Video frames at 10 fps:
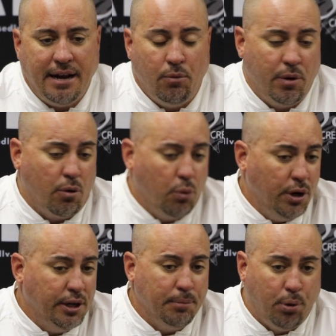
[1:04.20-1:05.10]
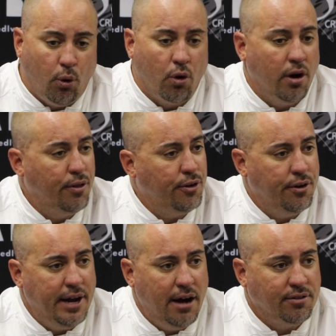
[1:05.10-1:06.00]
and we were really poor on
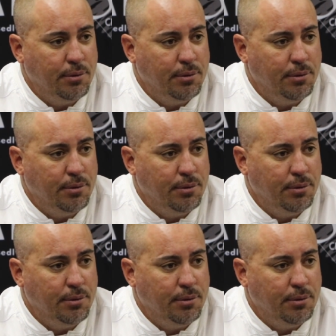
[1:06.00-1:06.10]
third downs.